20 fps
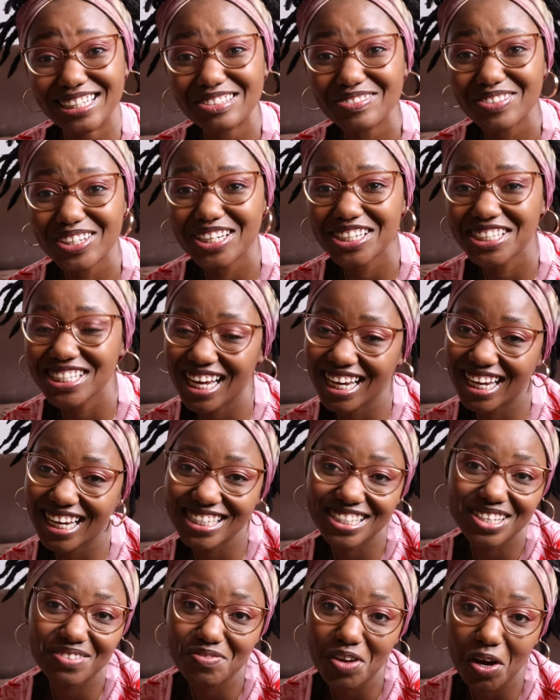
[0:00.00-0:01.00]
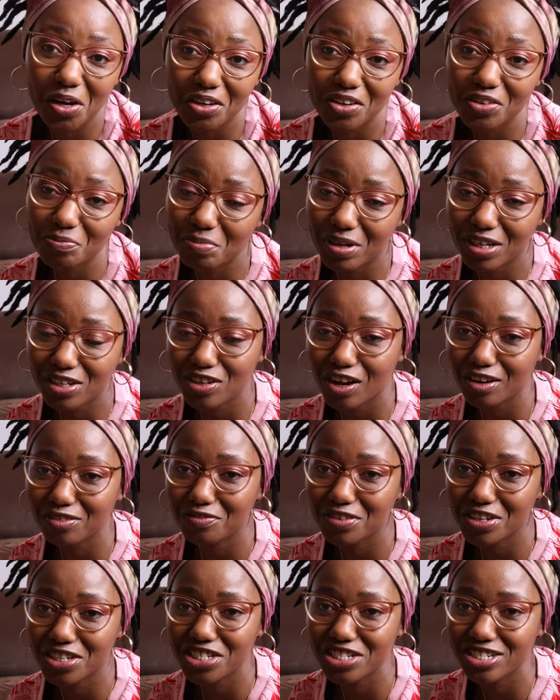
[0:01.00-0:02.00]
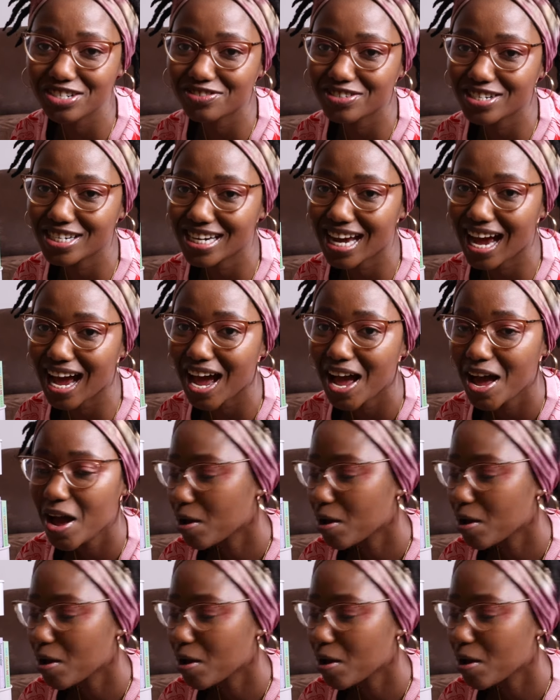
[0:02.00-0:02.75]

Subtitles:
because I guess I'm not a big nonfiction reader.